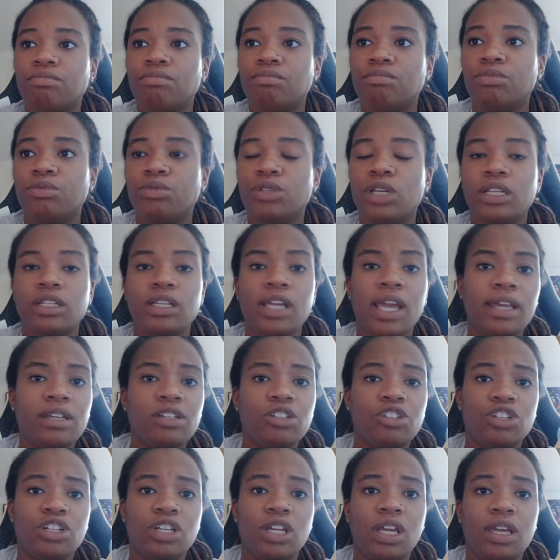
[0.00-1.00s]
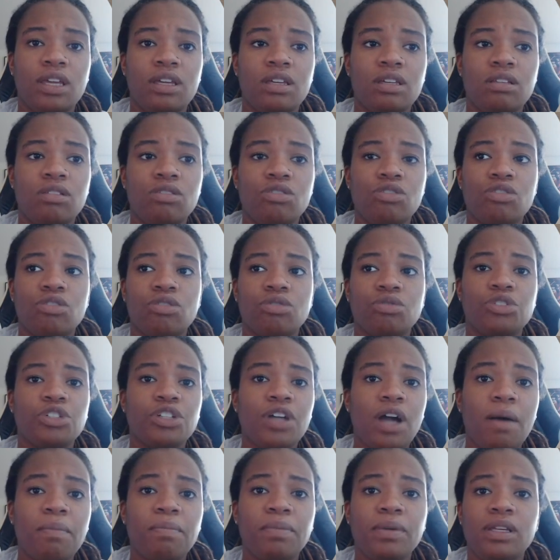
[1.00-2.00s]
engaging in, you know,
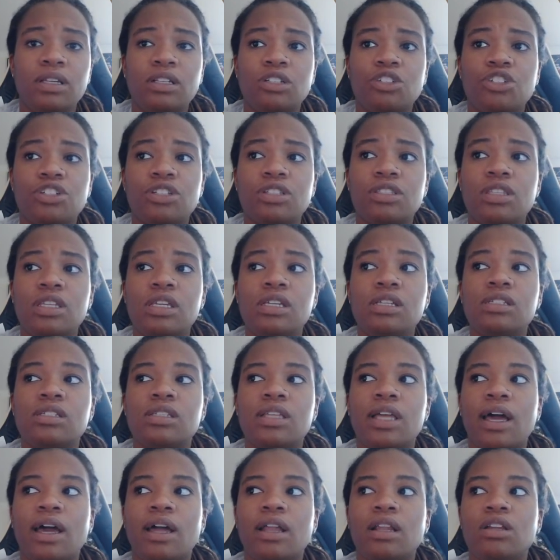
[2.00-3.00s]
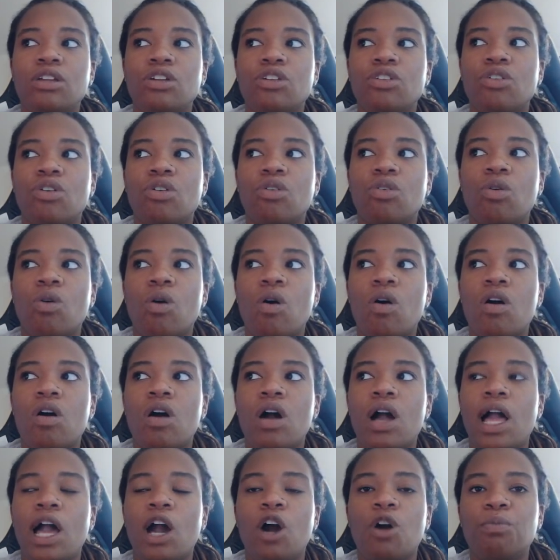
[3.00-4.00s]
shopping, just things that, you know,
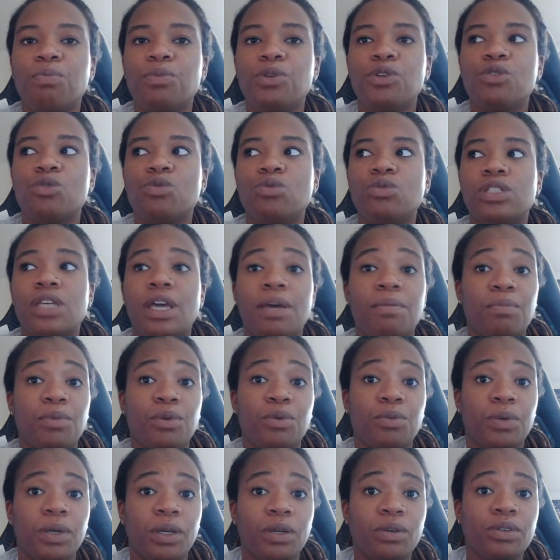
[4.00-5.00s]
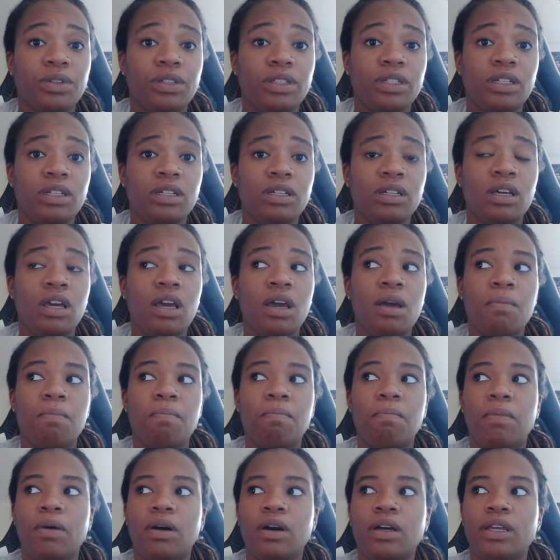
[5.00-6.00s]
help you temporarily,
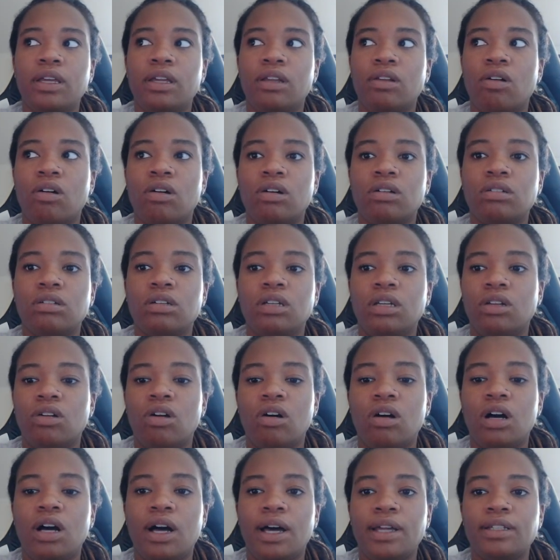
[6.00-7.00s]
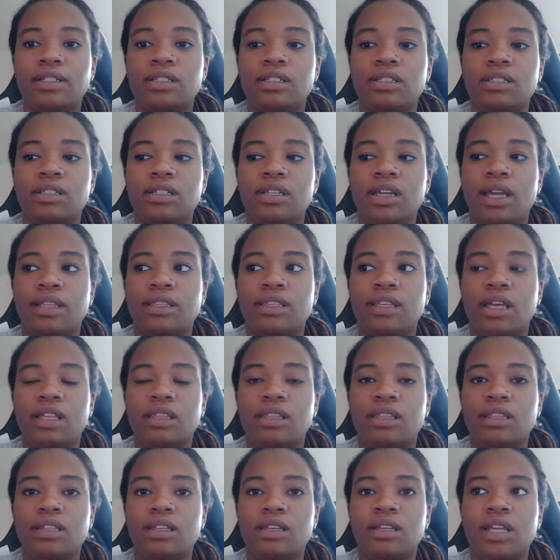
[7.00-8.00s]
but in all honesty, at the
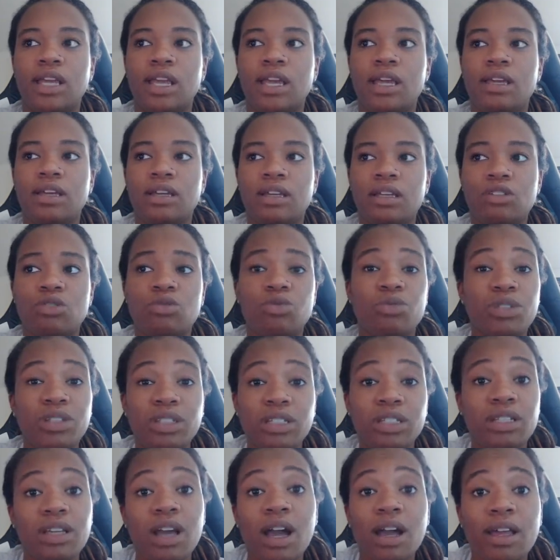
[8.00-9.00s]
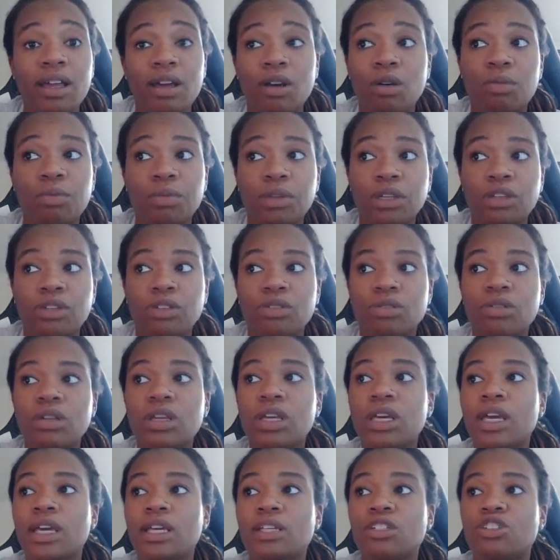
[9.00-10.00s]
end of the day, it's really not helping you.
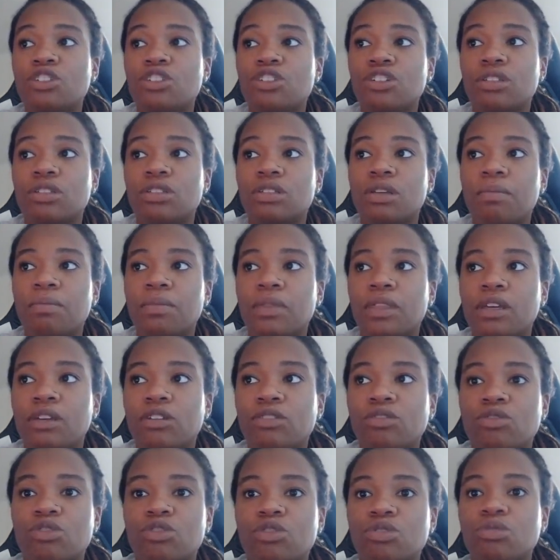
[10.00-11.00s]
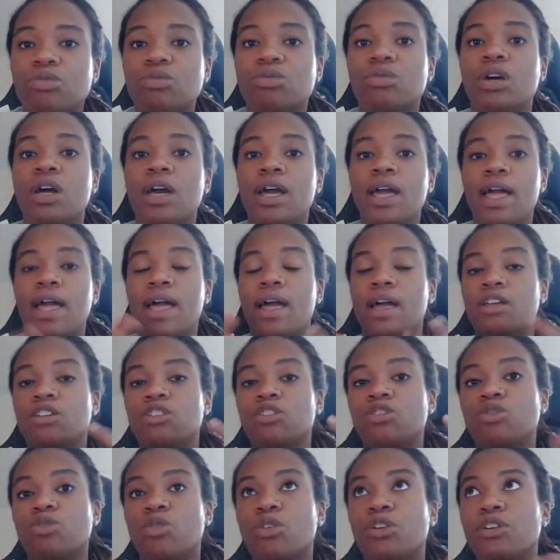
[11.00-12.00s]
It's just something to
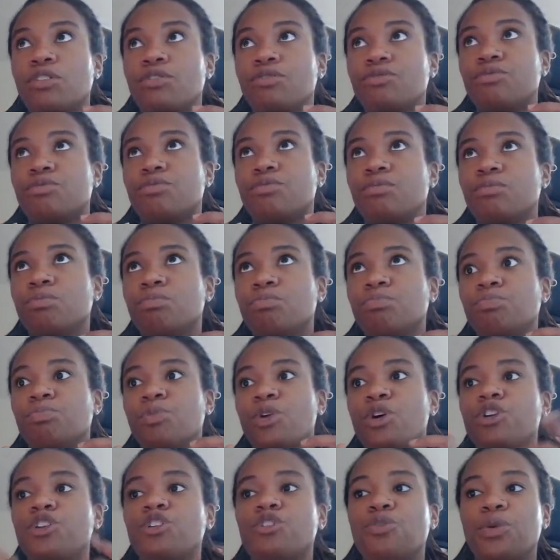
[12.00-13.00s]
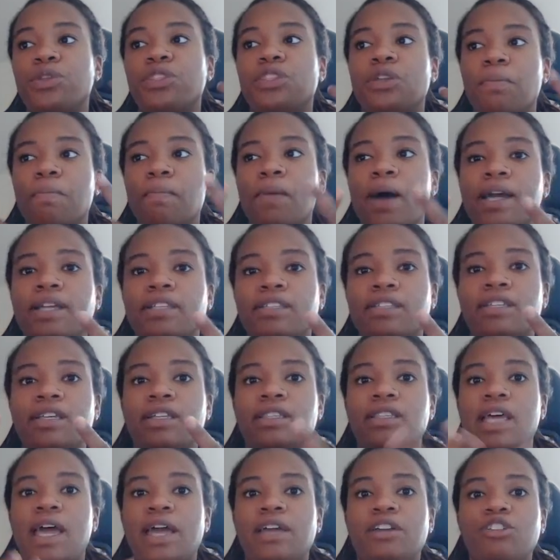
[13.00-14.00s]
sort of put you in the
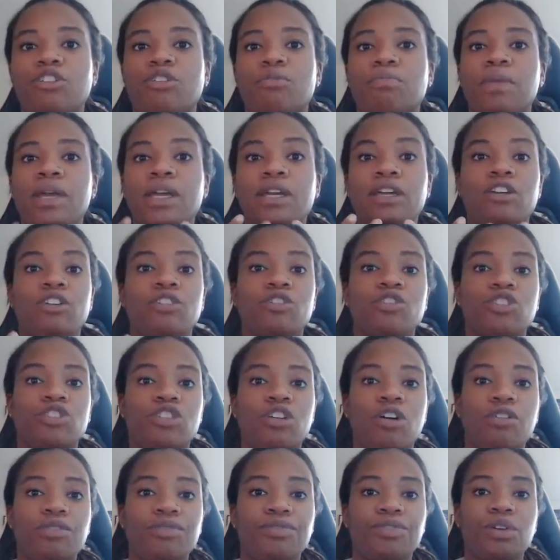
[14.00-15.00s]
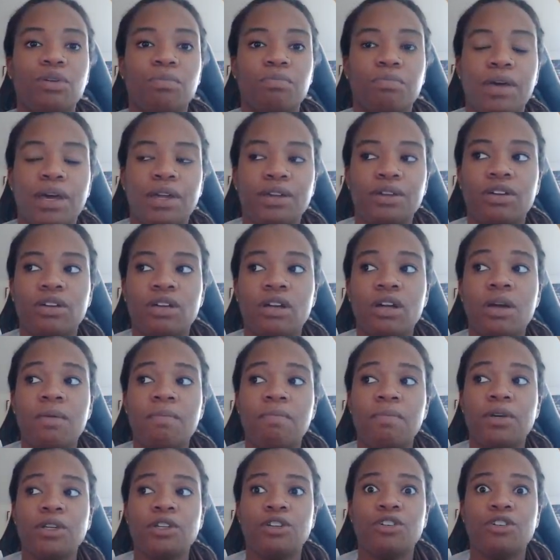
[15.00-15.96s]
mindset that you're making yourself feel better, but you're